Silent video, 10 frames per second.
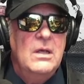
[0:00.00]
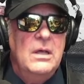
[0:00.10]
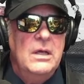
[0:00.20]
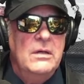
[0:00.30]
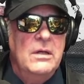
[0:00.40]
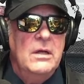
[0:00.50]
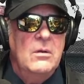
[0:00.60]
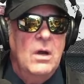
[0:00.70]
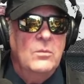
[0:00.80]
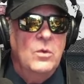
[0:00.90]

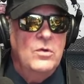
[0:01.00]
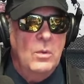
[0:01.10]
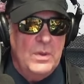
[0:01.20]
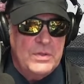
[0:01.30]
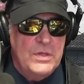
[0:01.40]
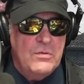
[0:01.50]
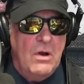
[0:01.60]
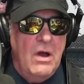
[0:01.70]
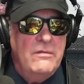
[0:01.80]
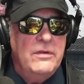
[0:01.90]
on Woodrow Wilson Drive.